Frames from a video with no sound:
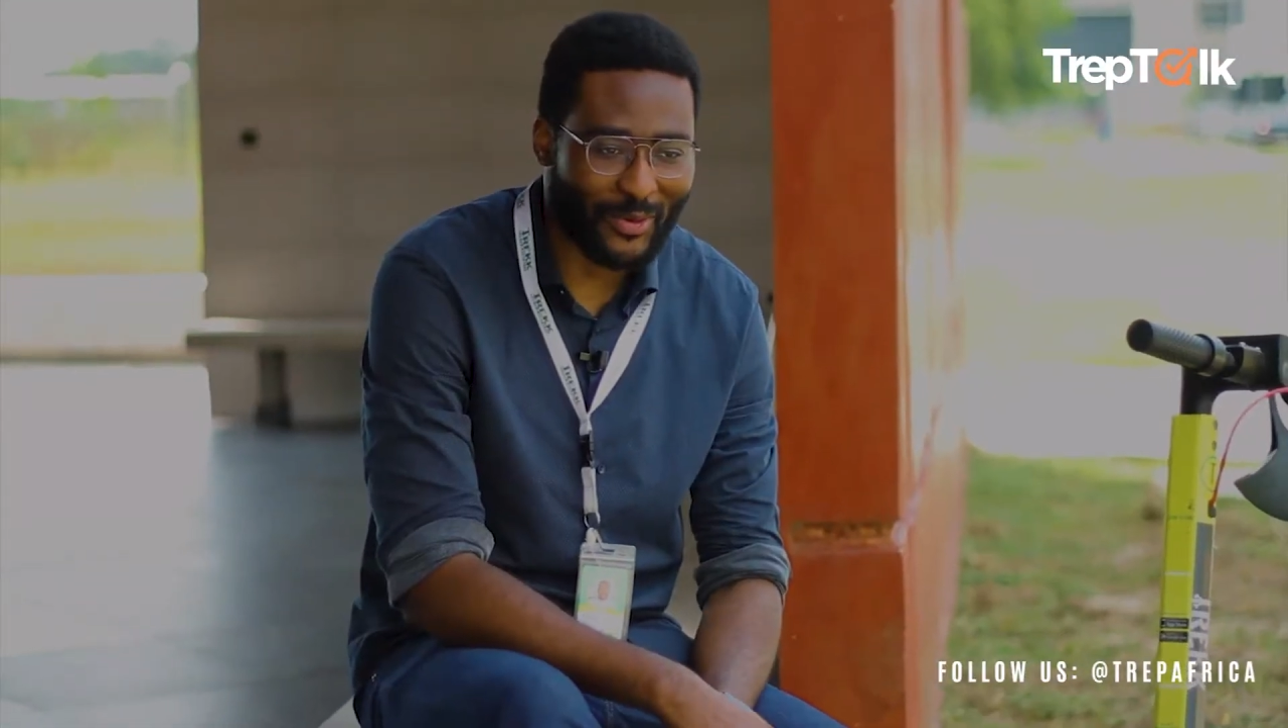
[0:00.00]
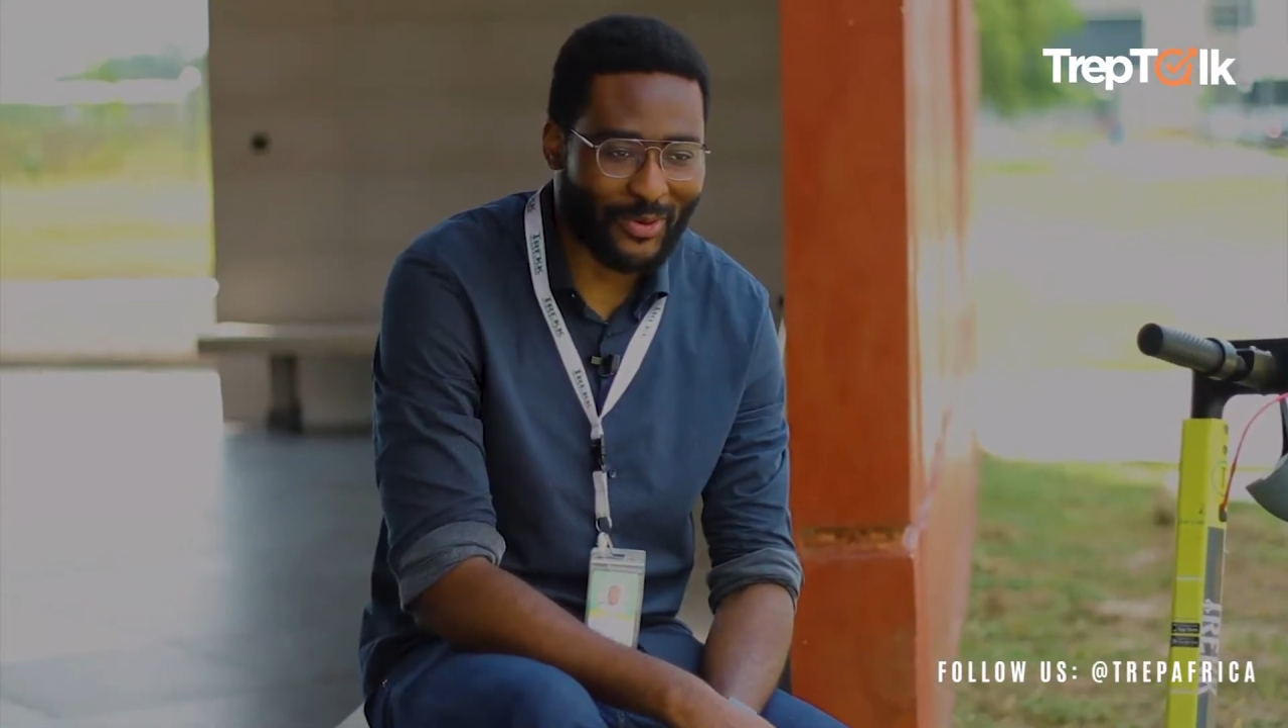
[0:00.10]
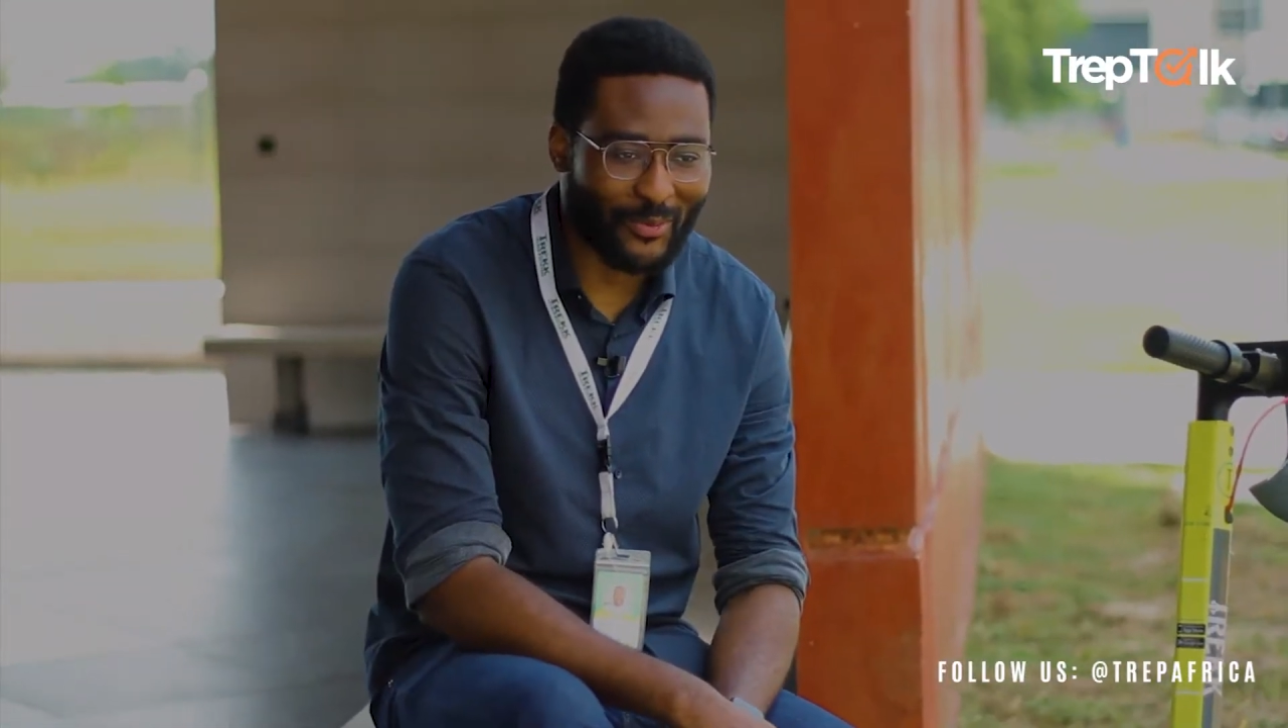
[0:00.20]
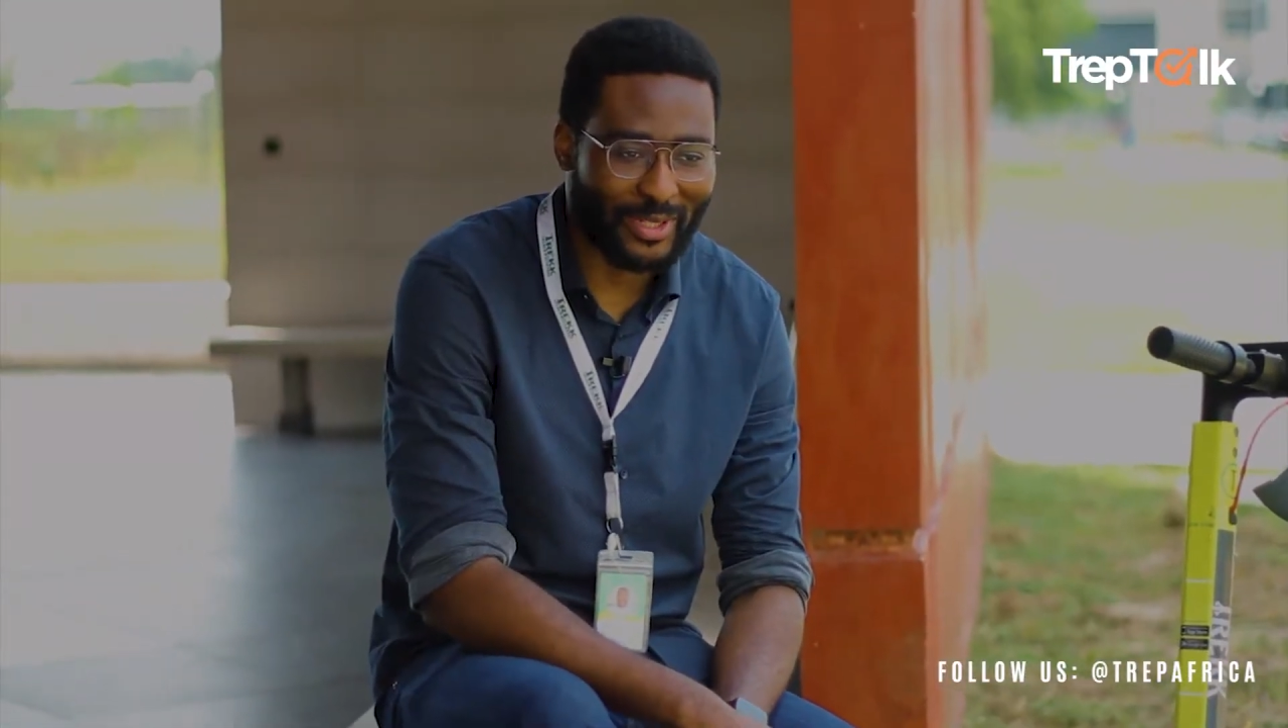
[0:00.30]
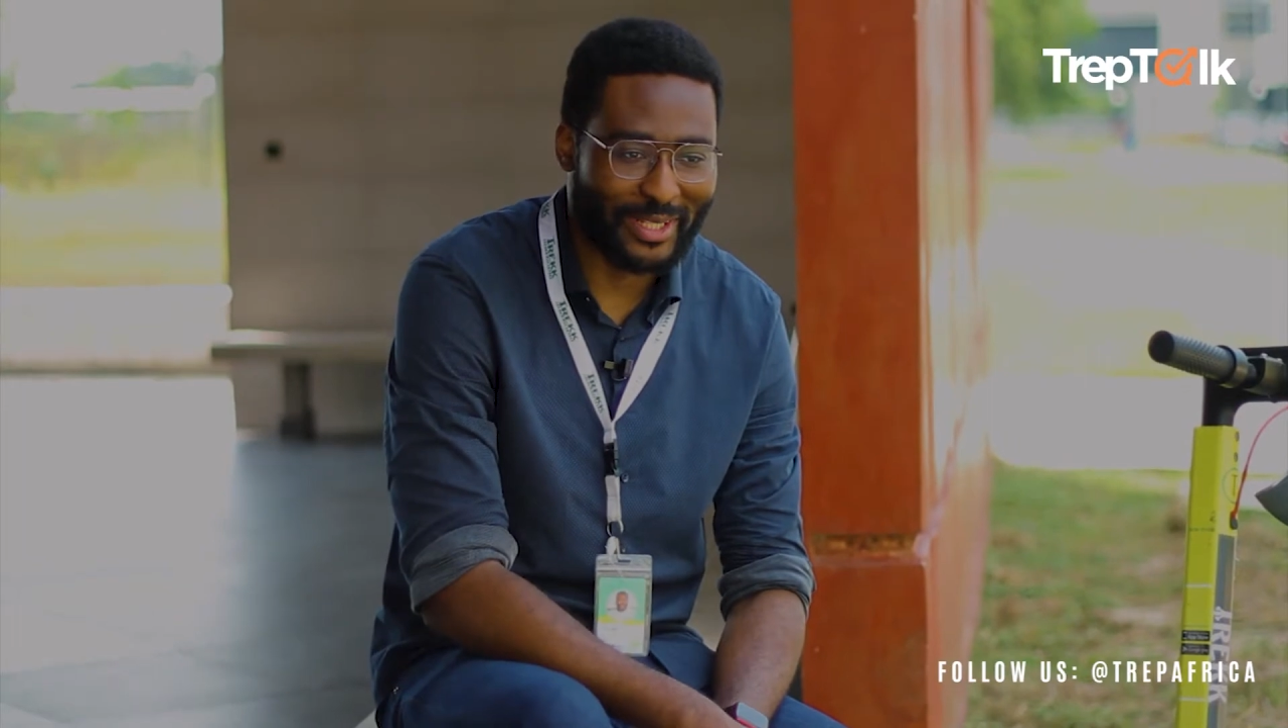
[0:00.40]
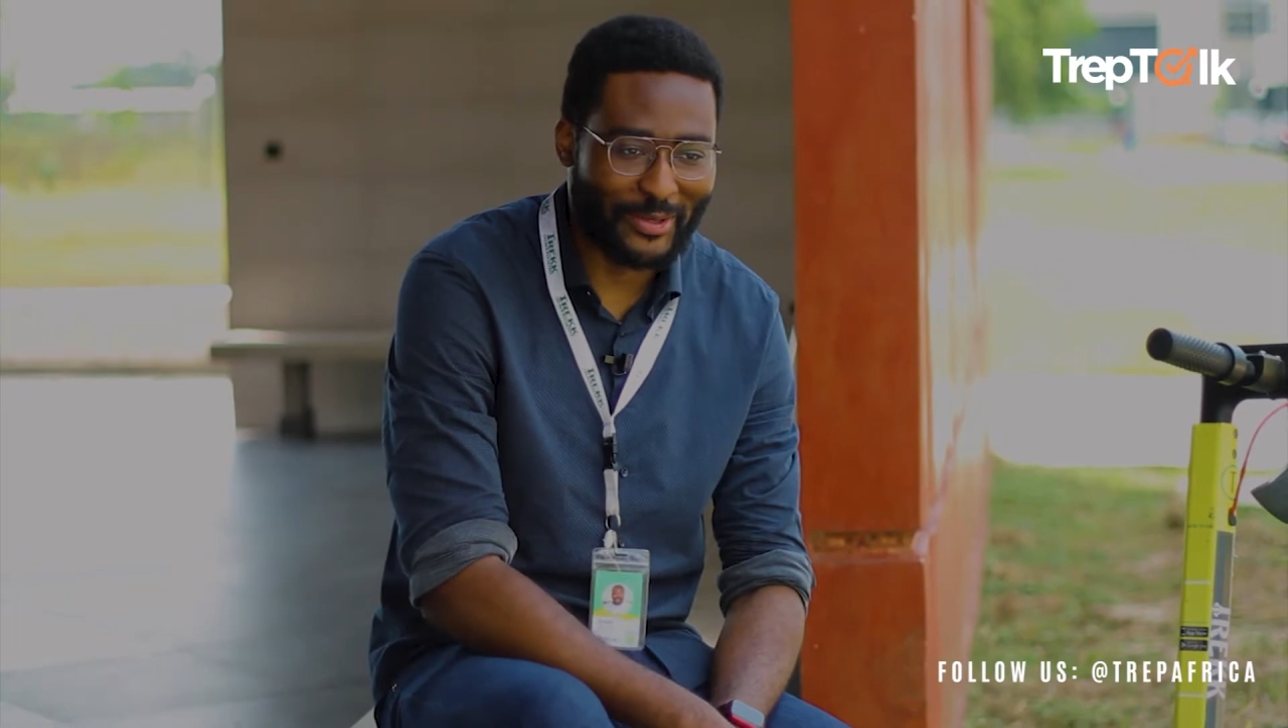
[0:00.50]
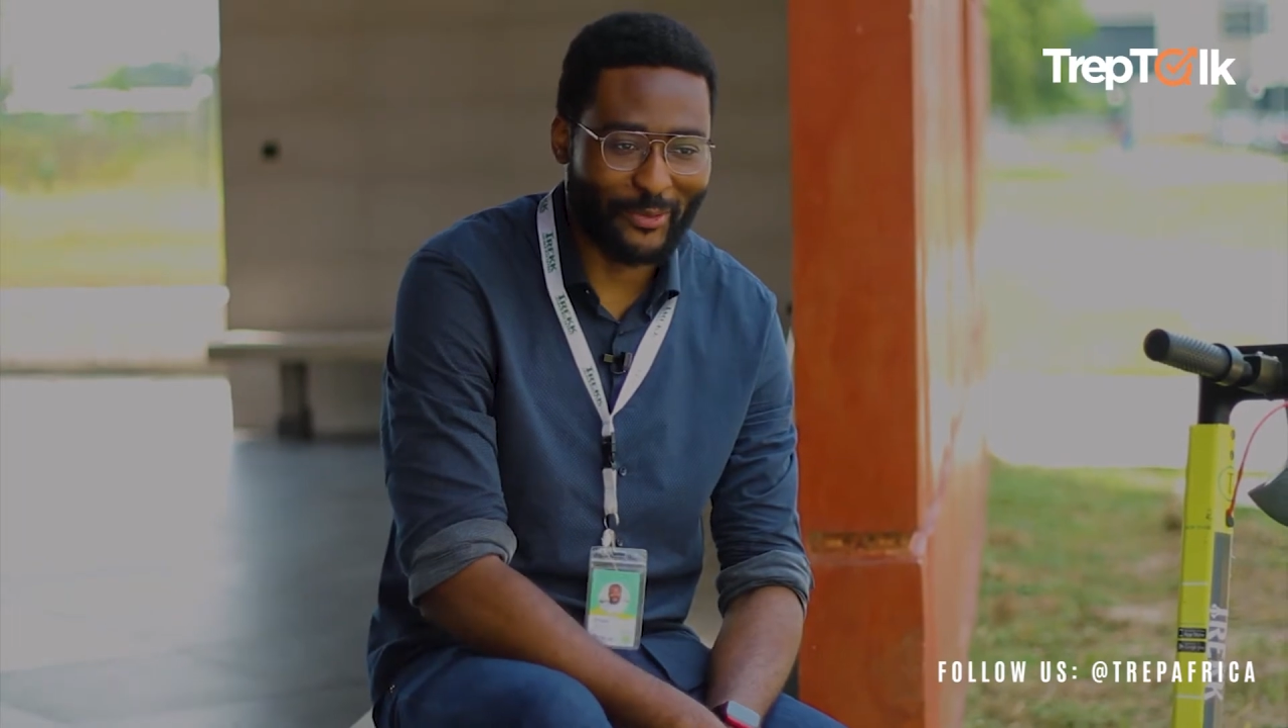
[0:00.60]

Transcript: with the,